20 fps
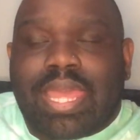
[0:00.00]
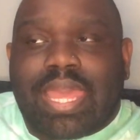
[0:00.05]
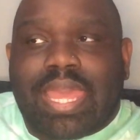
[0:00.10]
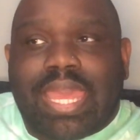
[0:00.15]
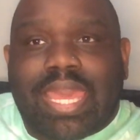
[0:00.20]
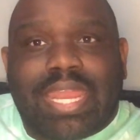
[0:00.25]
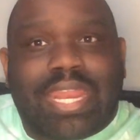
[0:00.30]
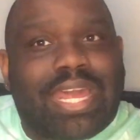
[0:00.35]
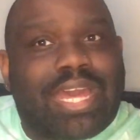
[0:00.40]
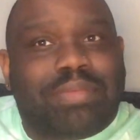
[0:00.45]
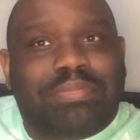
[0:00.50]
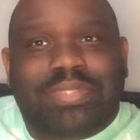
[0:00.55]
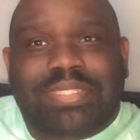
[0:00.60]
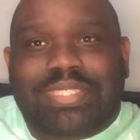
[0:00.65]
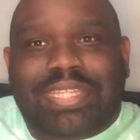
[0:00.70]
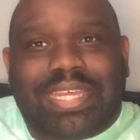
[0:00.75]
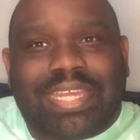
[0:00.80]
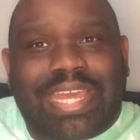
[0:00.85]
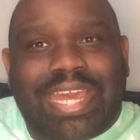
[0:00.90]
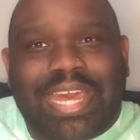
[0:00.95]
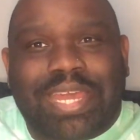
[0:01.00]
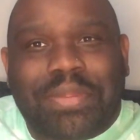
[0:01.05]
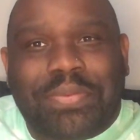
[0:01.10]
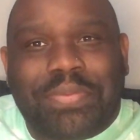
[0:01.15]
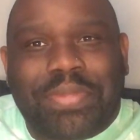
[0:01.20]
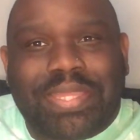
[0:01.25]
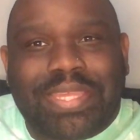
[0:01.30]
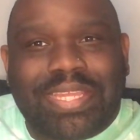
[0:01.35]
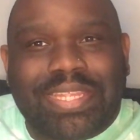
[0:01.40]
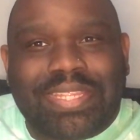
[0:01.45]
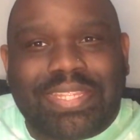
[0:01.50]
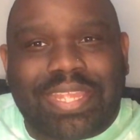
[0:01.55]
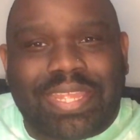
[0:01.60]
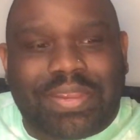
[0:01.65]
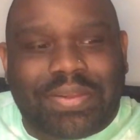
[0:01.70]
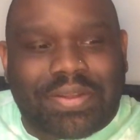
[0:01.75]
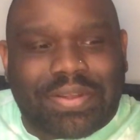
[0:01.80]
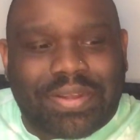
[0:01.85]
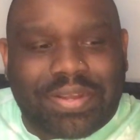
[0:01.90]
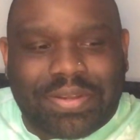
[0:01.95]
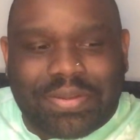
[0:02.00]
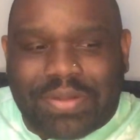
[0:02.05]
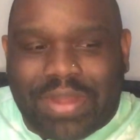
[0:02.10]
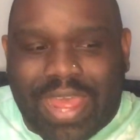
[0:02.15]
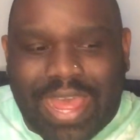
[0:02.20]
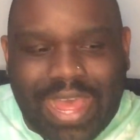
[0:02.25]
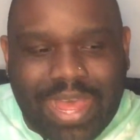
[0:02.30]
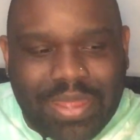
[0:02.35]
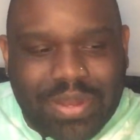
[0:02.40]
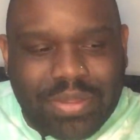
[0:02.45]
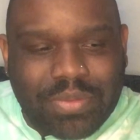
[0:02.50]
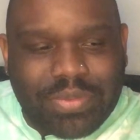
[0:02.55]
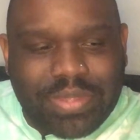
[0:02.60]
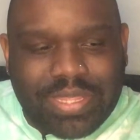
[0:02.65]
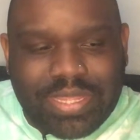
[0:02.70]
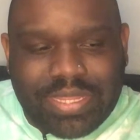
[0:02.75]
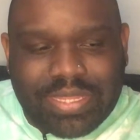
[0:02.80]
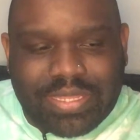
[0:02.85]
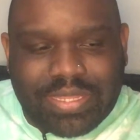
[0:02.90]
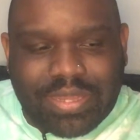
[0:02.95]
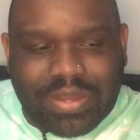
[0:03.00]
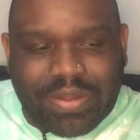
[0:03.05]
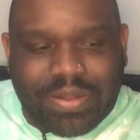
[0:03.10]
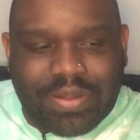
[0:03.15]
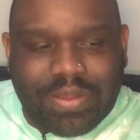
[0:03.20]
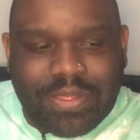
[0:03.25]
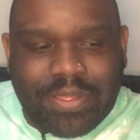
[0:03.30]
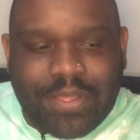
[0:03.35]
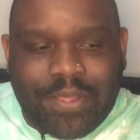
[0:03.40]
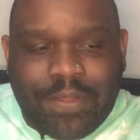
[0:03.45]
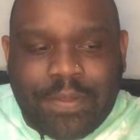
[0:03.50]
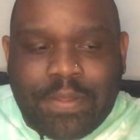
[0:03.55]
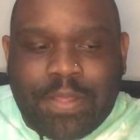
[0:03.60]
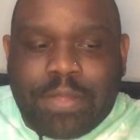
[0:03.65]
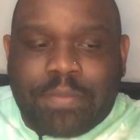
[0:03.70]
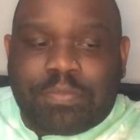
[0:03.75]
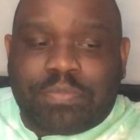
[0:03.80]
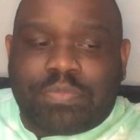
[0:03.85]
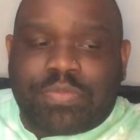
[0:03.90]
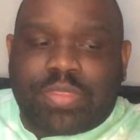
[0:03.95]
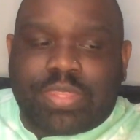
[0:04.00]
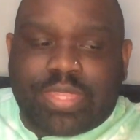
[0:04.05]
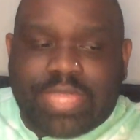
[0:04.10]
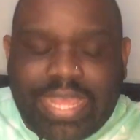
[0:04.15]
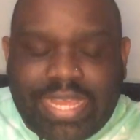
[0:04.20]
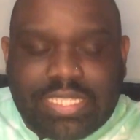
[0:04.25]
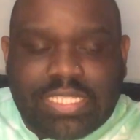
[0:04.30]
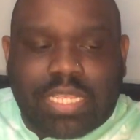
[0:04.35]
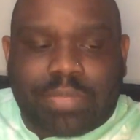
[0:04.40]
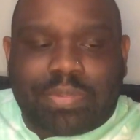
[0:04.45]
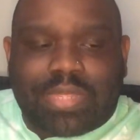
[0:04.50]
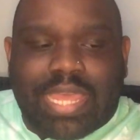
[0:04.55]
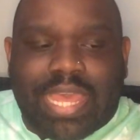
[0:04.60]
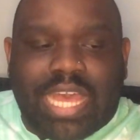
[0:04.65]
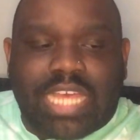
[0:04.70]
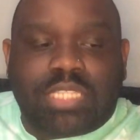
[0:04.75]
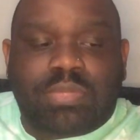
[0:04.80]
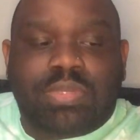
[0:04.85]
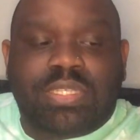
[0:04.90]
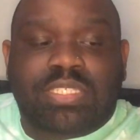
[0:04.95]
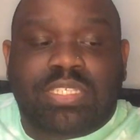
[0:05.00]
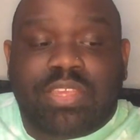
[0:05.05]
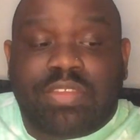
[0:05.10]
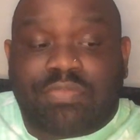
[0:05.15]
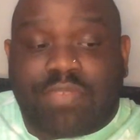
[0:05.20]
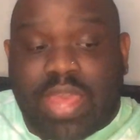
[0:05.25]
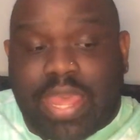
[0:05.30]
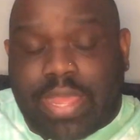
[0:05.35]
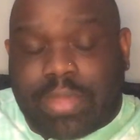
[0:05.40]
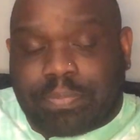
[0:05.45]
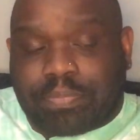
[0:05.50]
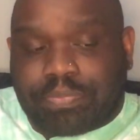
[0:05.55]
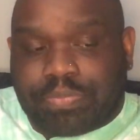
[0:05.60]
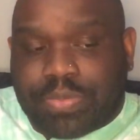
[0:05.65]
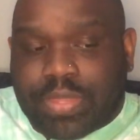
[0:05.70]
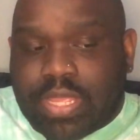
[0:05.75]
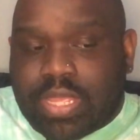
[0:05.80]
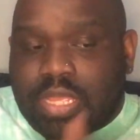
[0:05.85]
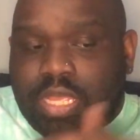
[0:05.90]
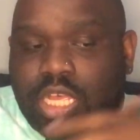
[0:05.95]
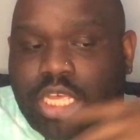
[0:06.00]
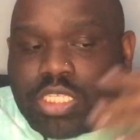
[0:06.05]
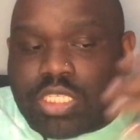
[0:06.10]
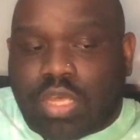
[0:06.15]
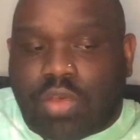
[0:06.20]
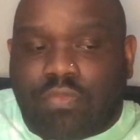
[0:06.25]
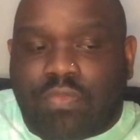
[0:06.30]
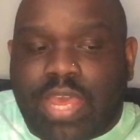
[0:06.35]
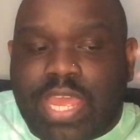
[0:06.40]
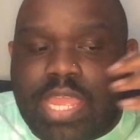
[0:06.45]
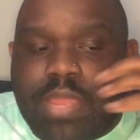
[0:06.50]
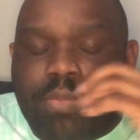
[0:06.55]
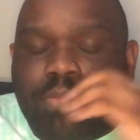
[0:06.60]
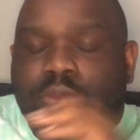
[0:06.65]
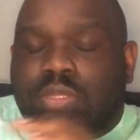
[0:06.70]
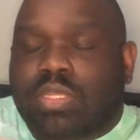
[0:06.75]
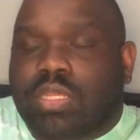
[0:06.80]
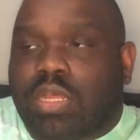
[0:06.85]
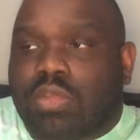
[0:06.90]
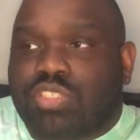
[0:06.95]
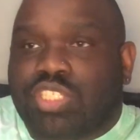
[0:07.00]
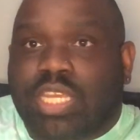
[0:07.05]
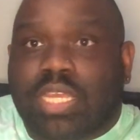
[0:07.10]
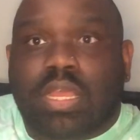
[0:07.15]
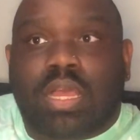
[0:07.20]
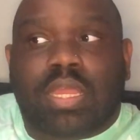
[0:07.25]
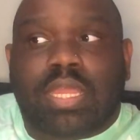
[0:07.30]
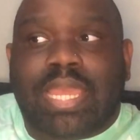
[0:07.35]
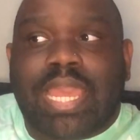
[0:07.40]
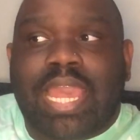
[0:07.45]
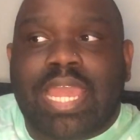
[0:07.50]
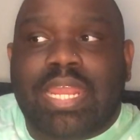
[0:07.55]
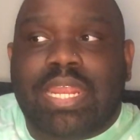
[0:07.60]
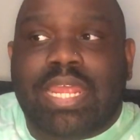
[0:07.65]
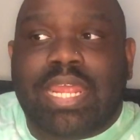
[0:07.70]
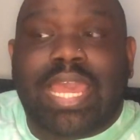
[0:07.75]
And I'm just like, how do we get there? How do we get there? Next up, you guys, we see Fame. So Fame went to go check on Kanan,